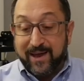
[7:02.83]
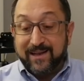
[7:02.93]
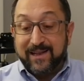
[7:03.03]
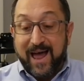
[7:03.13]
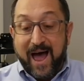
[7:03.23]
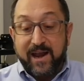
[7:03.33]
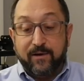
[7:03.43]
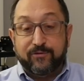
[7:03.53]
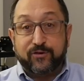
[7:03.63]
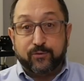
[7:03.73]
a lot
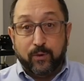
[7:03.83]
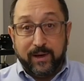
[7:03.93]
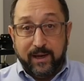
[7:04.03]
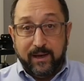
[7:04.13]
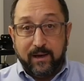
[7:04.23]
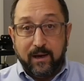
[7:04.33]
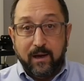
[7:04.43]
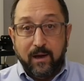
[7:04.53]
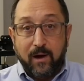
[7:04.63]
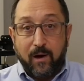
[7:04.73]
of stringing
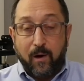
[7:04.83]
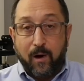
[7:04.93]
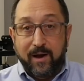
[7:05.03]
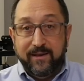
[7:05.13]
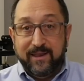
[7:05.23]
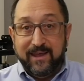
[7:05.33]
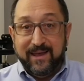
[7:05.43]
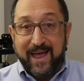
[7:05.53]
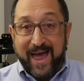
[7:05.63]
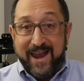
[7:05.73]
on
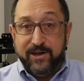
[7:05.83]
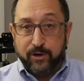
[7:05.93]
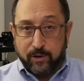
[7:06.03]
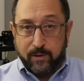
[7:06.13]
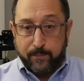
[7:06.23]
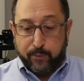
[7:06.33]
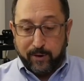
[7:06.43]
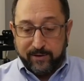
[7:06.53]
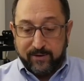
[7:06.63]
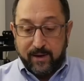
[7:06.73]
the Ender
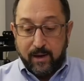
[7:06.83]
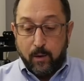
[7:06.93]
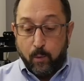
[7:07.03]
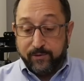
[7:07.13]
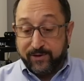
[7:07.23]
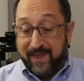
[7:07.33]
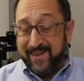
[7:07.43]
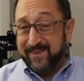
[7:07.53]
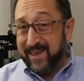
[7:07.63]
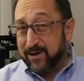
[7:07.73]
print. Once
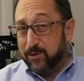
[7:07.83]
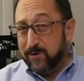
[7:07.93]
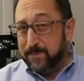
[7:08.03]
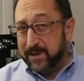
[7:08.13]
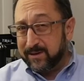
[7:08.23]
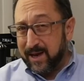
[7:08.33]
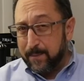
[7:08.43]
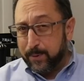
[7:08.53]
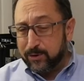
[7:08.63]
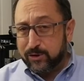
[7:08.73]
again, that could have been
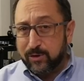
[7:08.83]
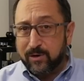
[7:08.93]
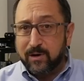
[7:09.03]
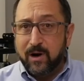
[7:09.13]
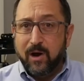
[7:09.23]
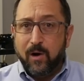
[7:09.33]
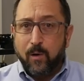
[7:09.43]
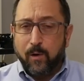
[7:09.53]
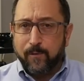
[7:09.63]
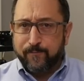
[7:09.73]
temperature
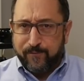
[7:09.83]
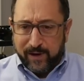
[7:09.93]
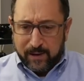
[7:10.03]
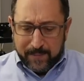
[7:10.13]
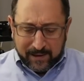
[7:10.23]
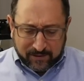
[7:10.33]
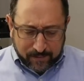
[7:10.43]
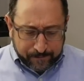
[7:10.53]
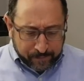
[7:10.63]
or filament.